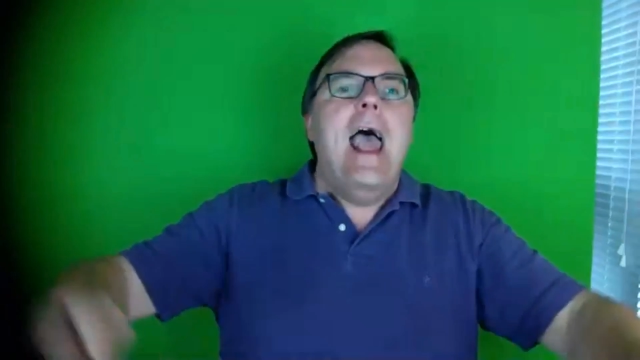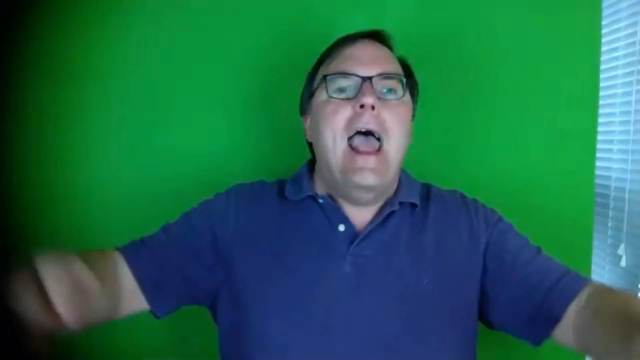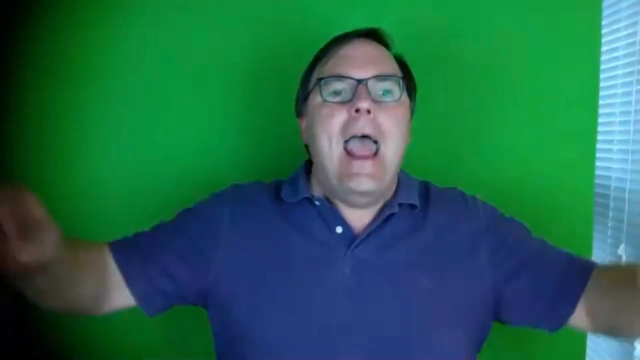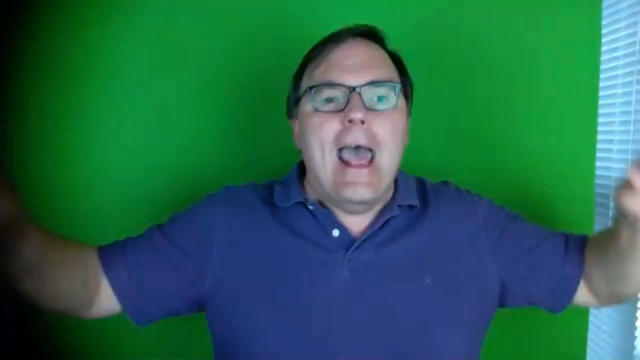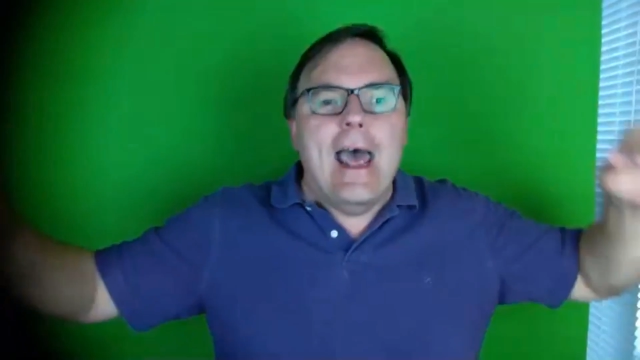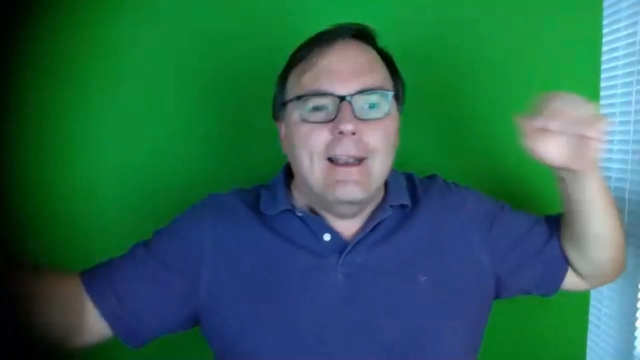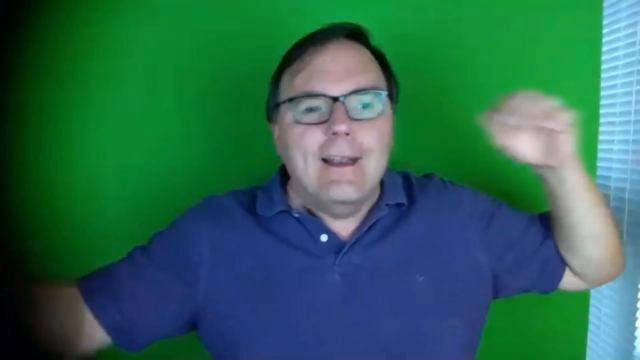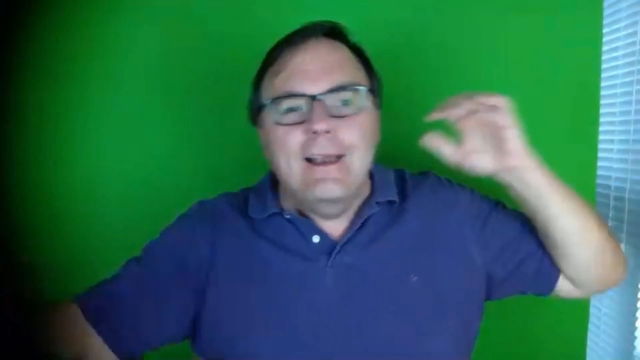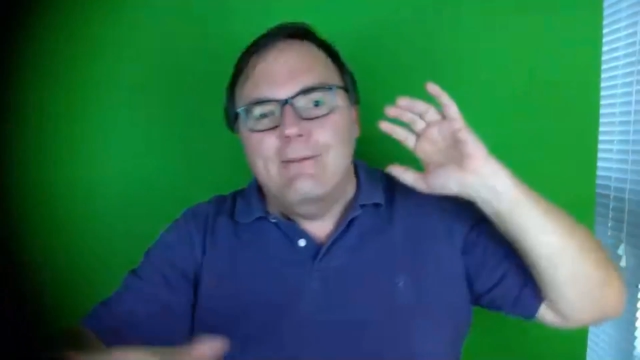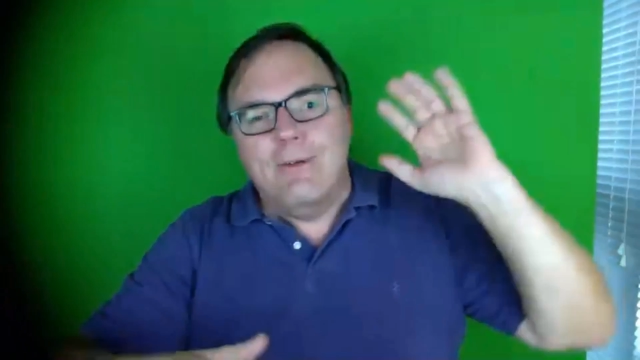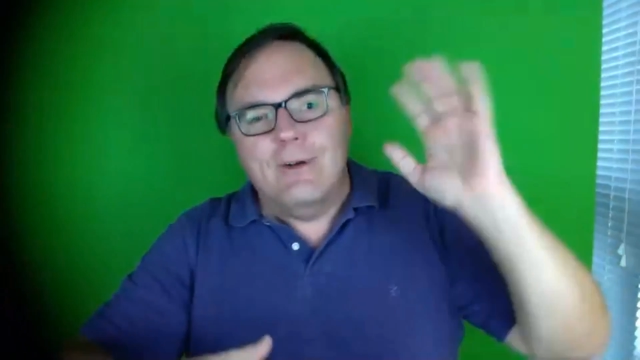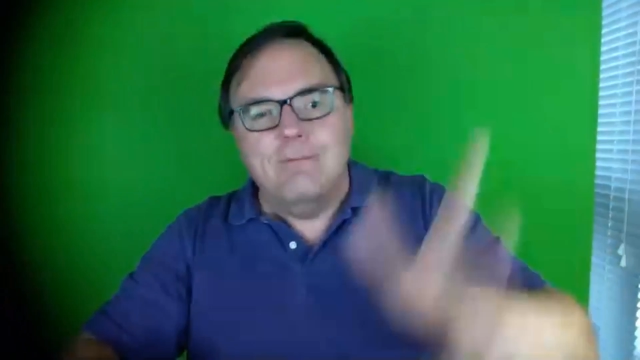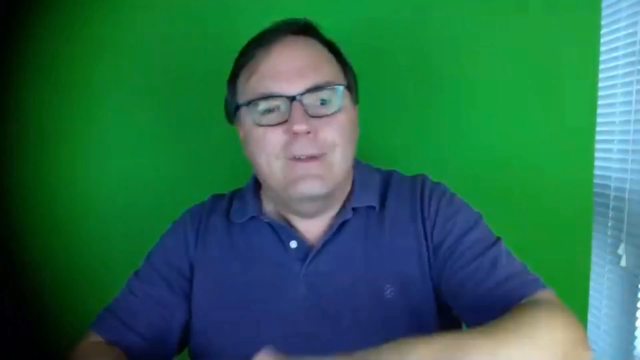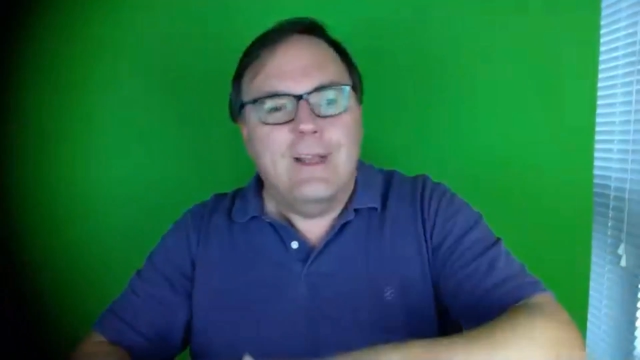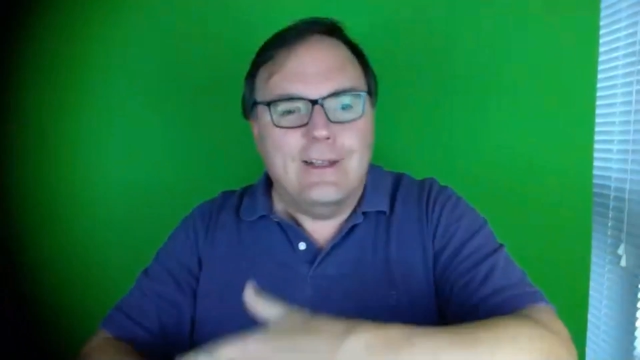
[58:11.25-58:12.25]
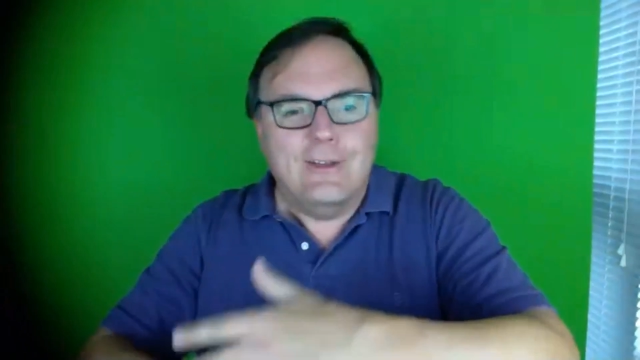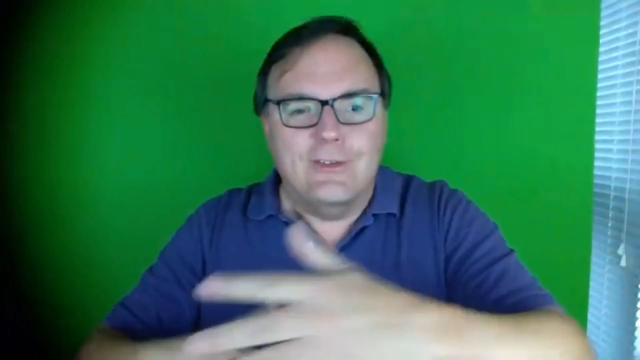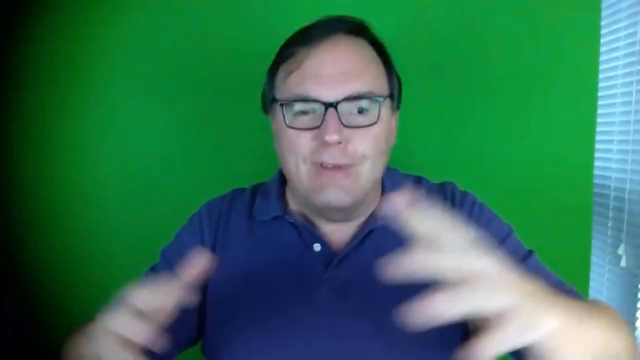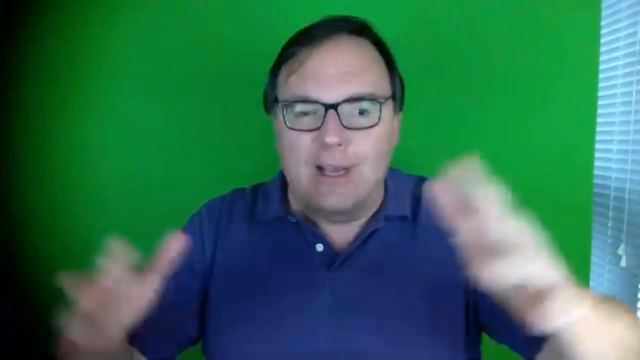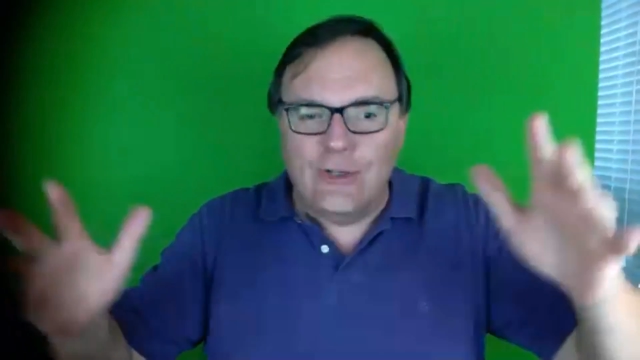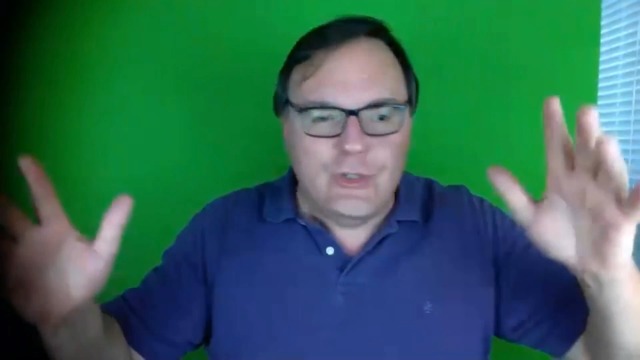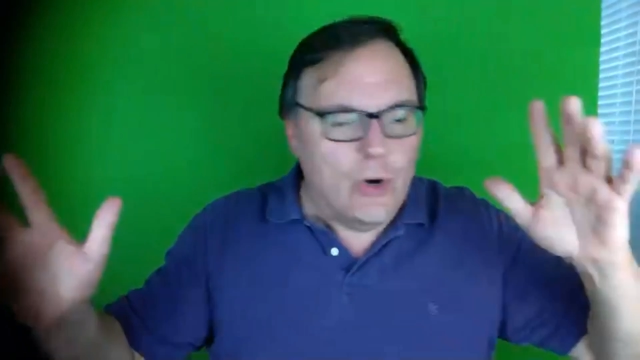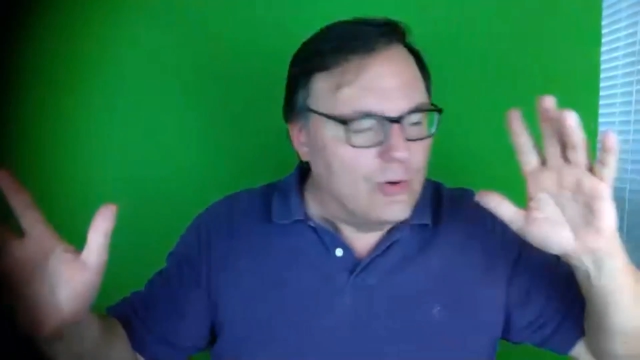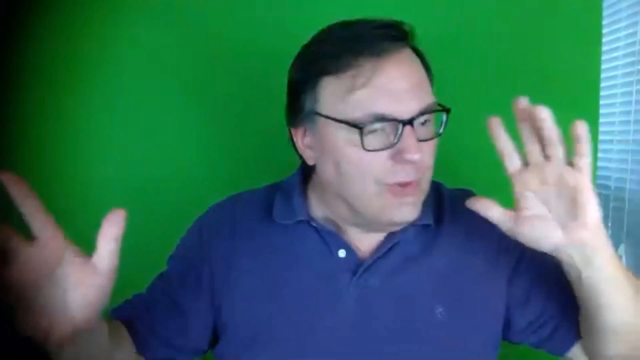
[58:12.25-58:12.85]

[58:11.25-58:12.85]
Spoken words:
And that's a joke